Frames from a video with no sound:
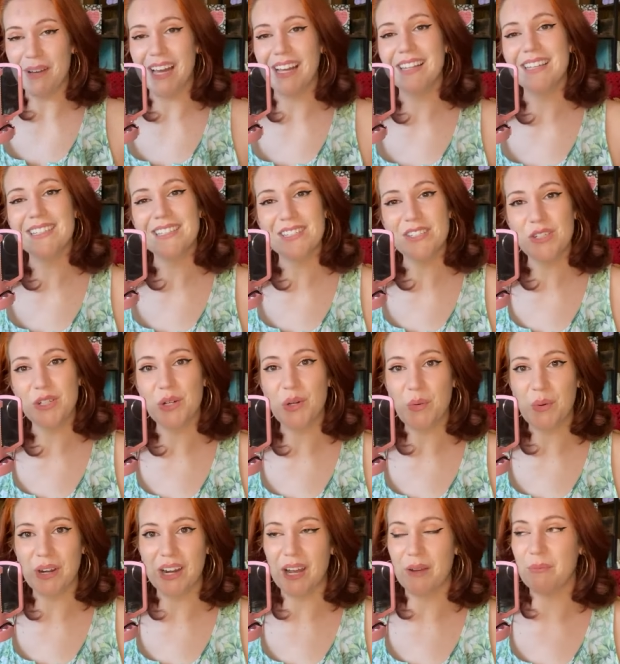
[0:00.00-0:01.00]
I listen to it
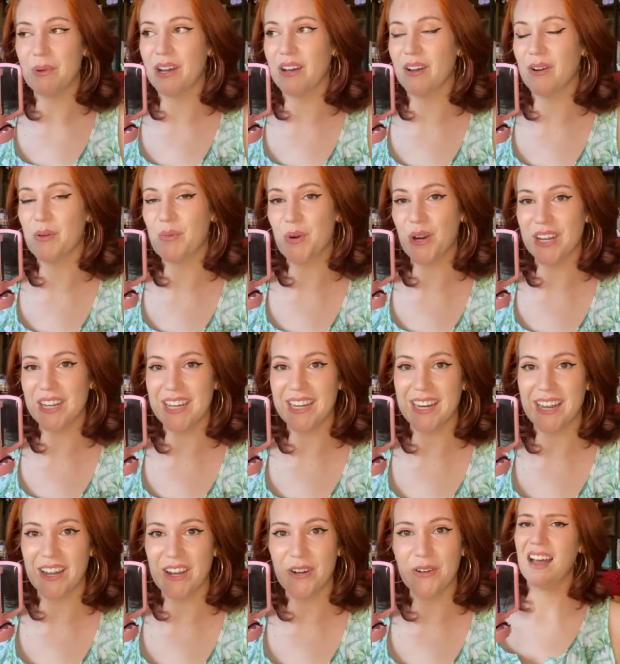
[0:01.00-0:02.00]
when I'm uh, working
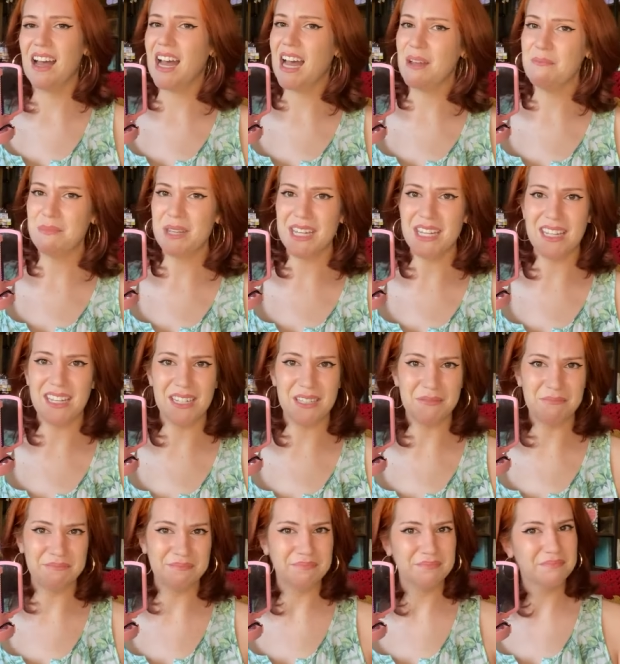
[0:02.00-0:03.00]
out. I mean,